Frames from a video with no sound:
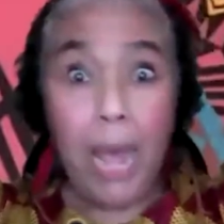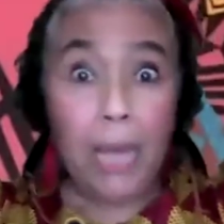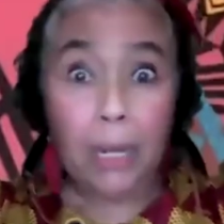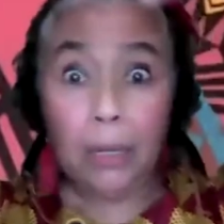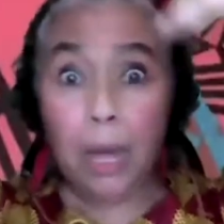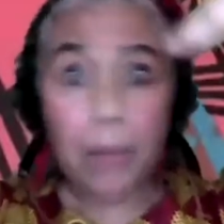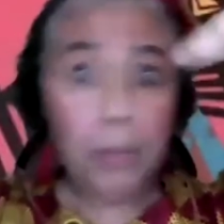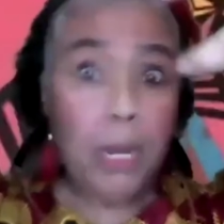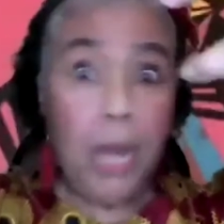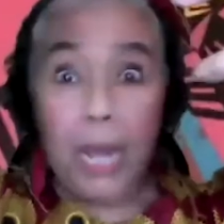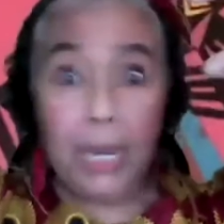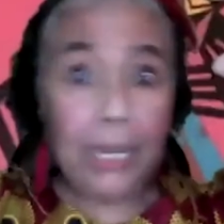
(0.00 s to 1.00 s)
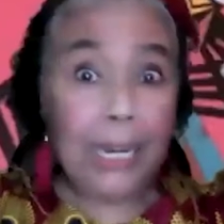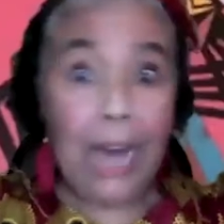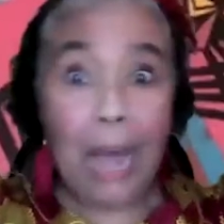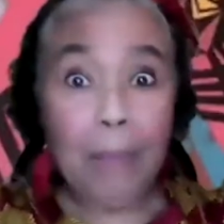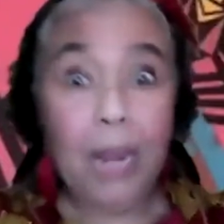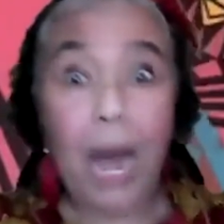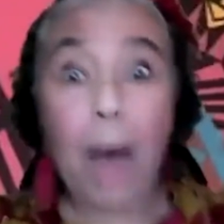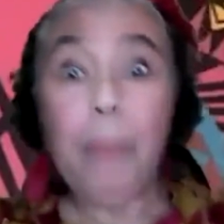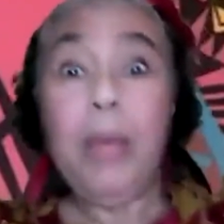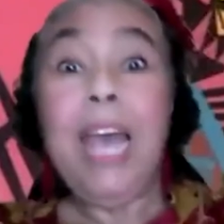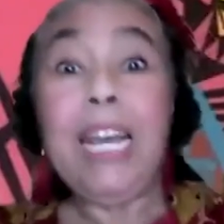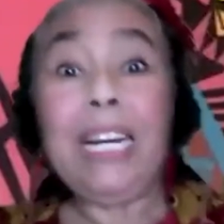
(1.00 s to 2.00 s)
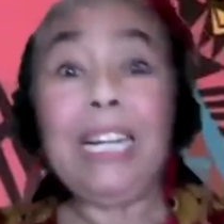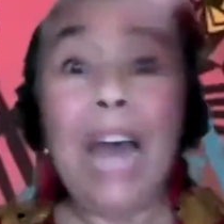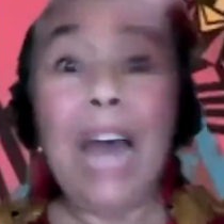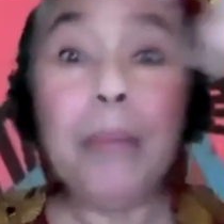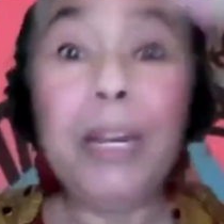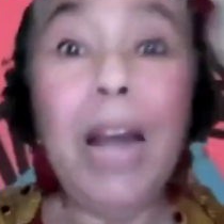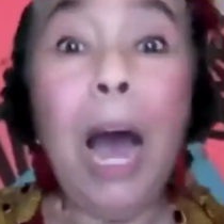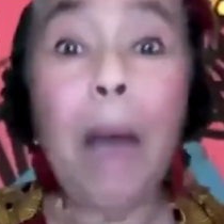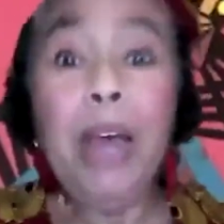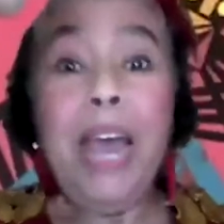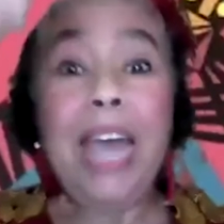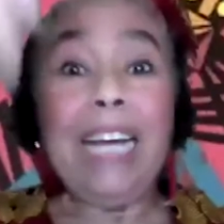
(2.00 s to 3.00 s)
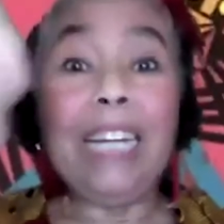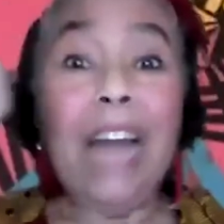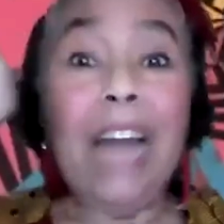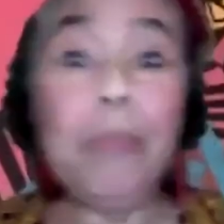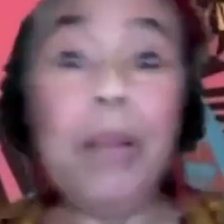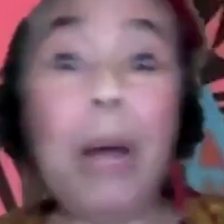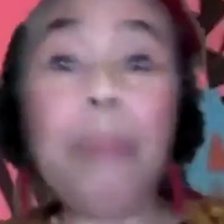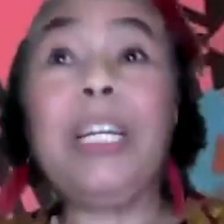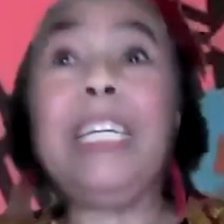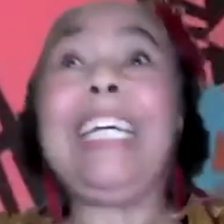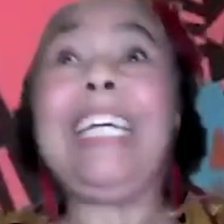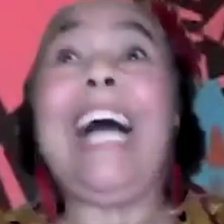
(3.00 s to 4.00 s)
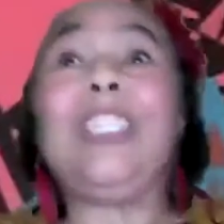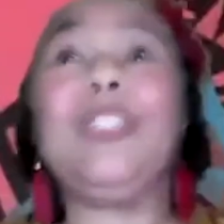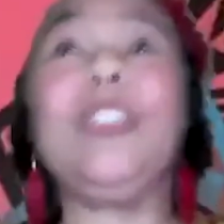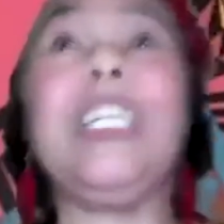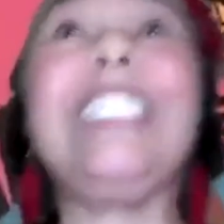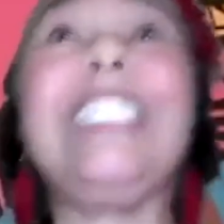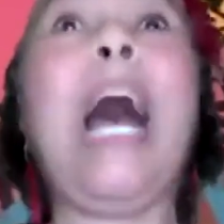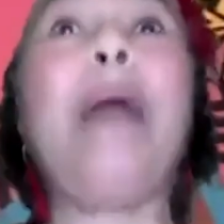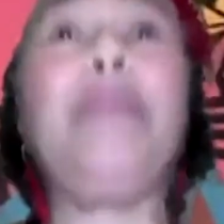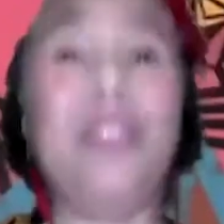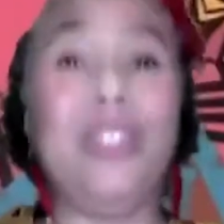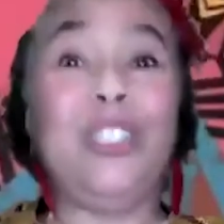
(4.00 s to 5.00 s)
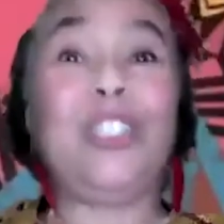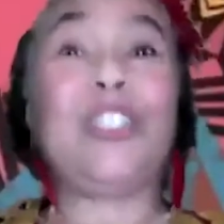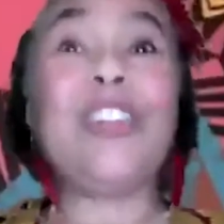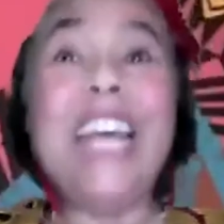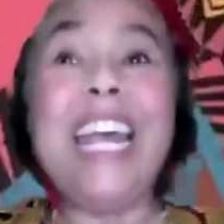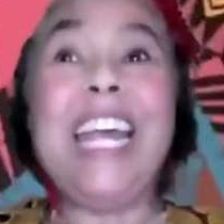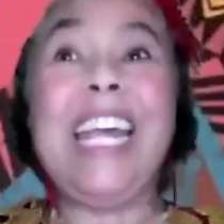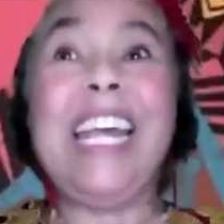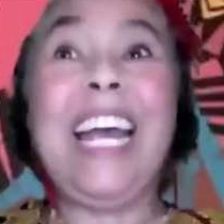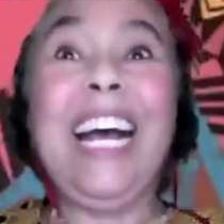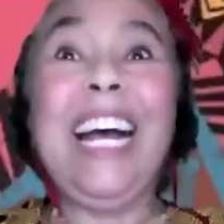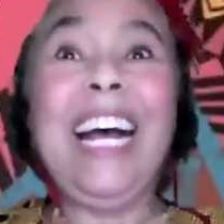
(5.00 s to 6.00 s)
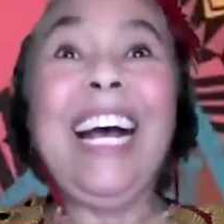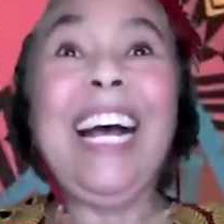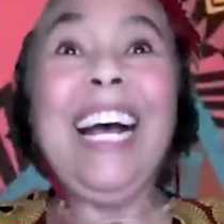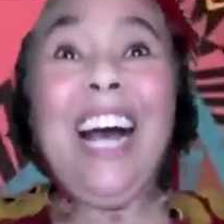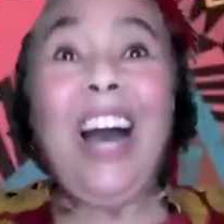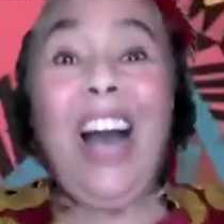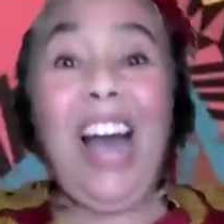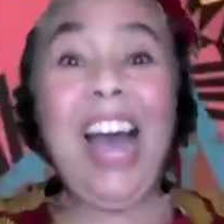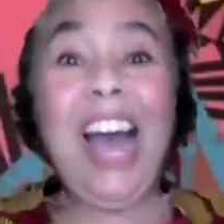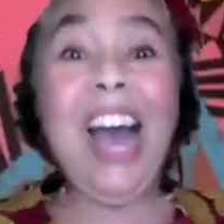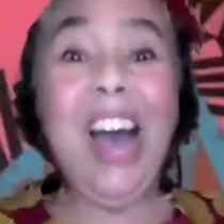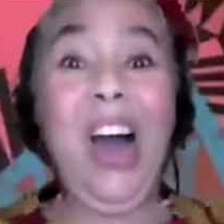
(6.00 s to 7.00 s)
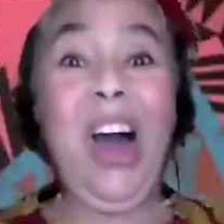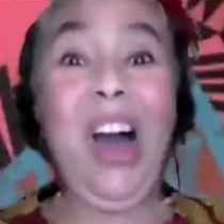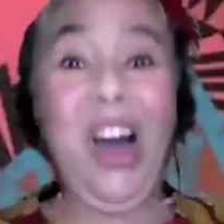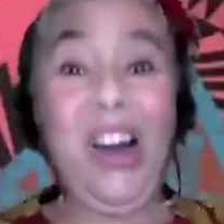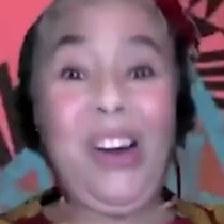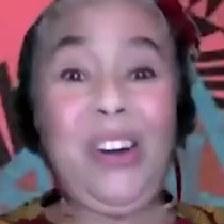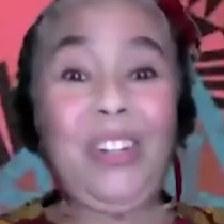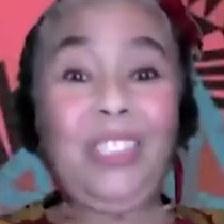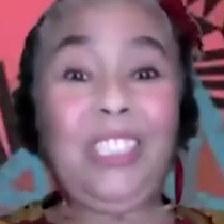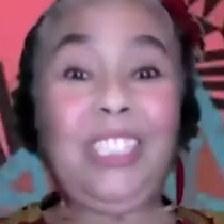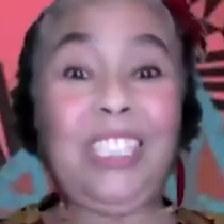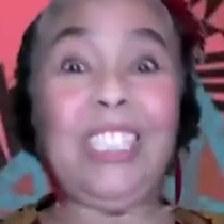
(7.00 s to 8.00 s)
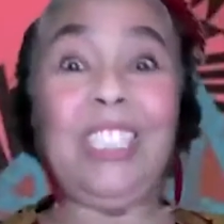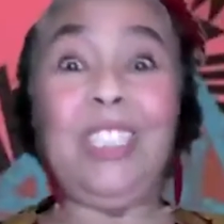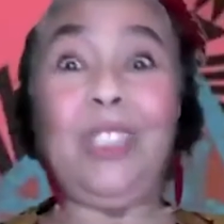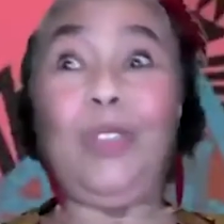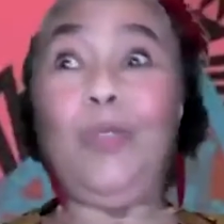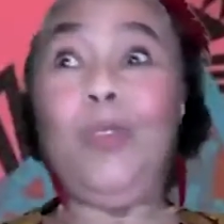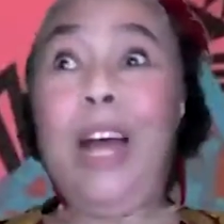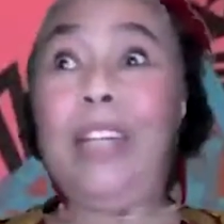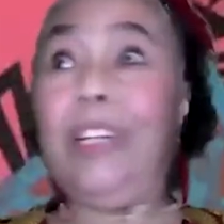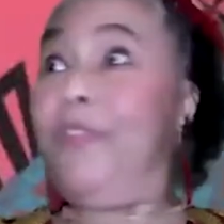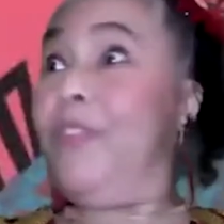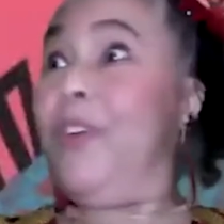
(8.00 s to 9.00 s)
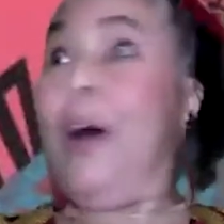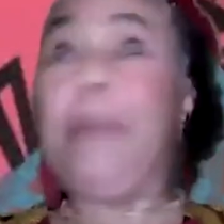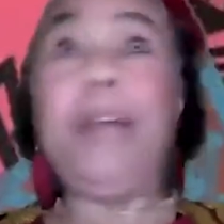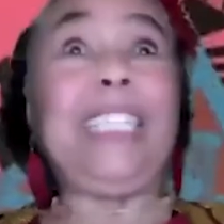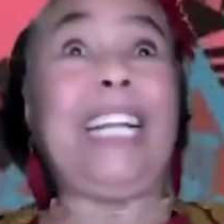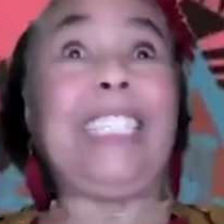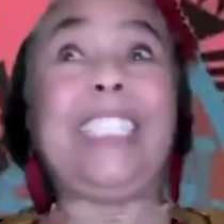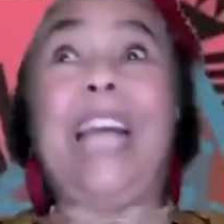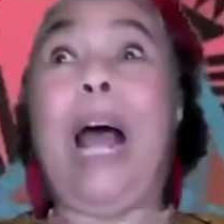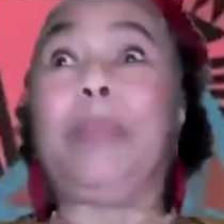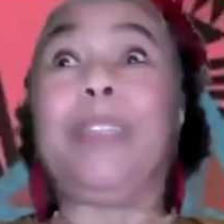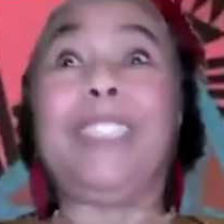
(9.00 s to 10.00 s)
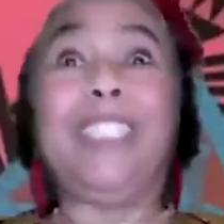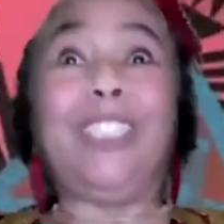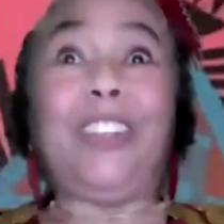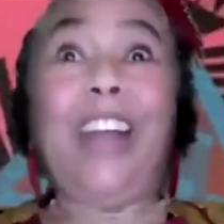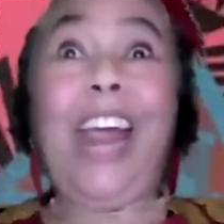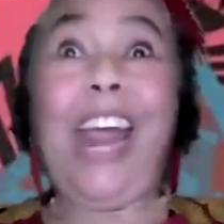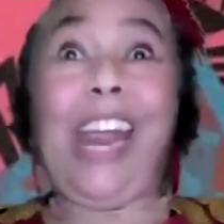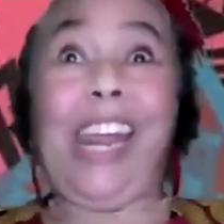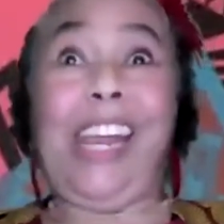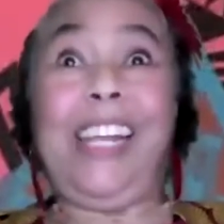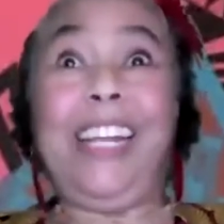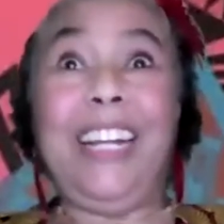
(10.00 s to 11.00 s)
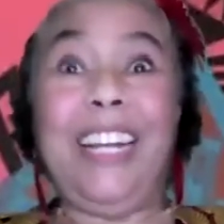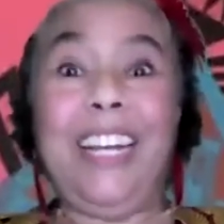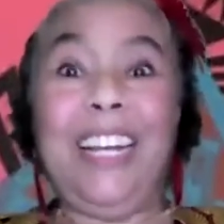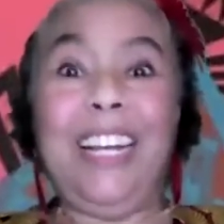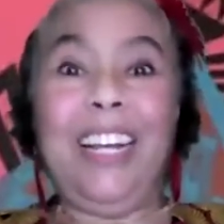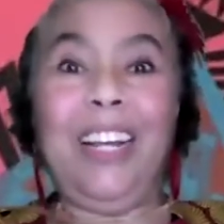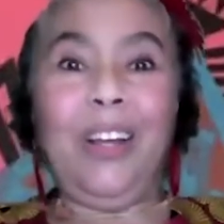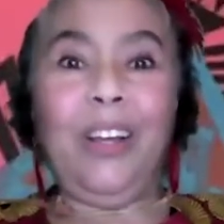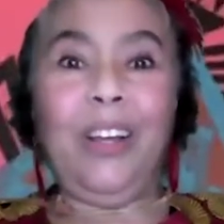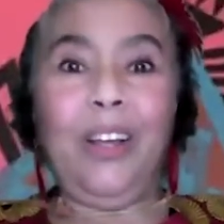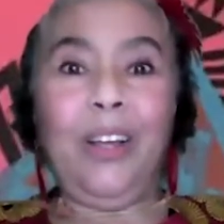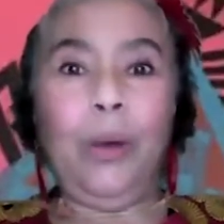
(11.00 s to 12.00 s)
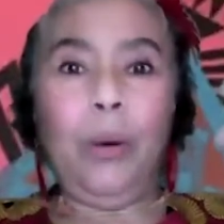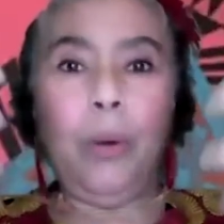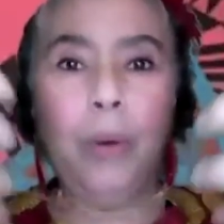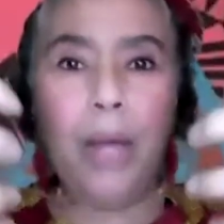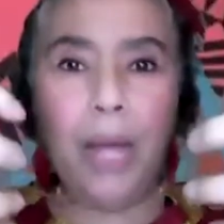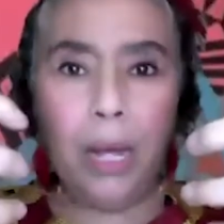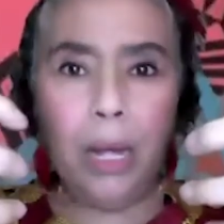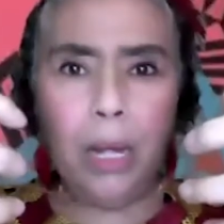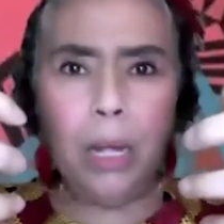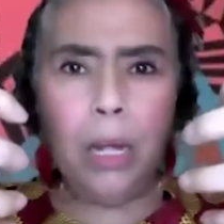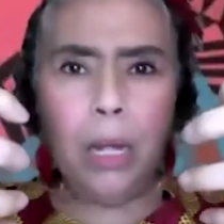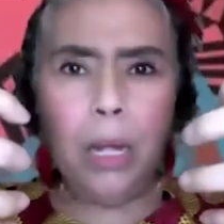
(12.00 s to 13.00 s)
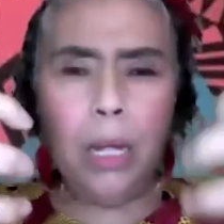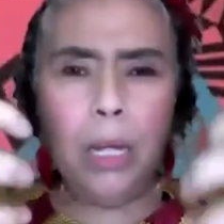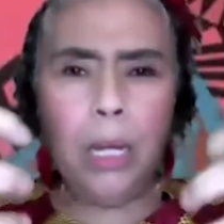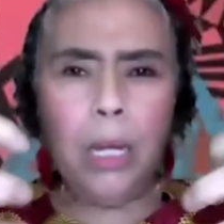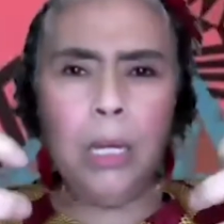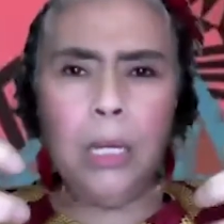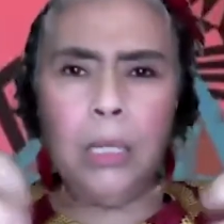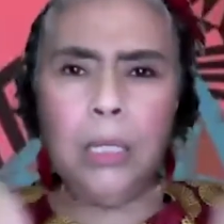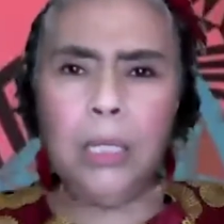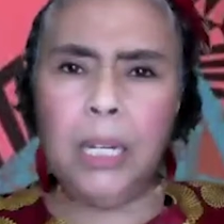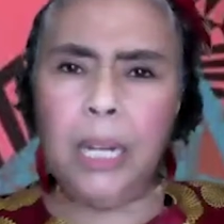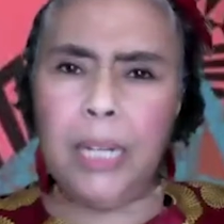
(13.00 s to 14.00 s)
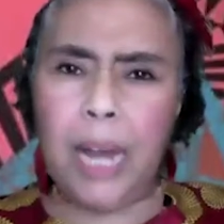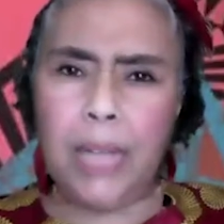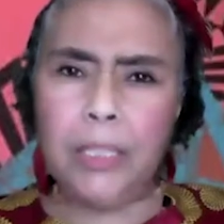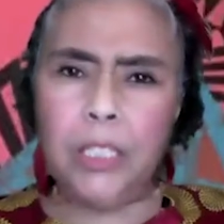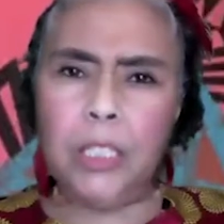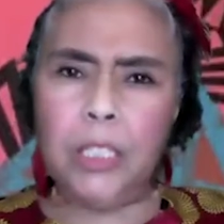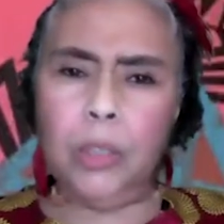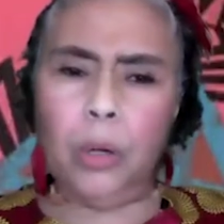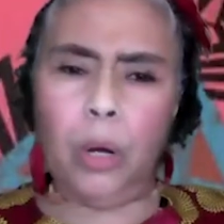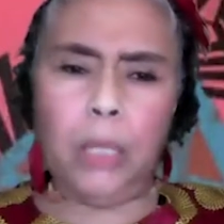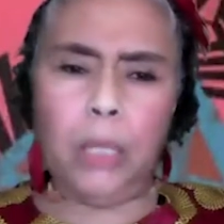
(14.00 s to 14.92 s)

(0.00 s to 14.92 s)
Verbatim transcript: and climbing and climbing up and climbing up and climbing up till he got to the top of the tree. Oh, this is wonderful. I'm at the top of the tree. Well, then Anansi thought,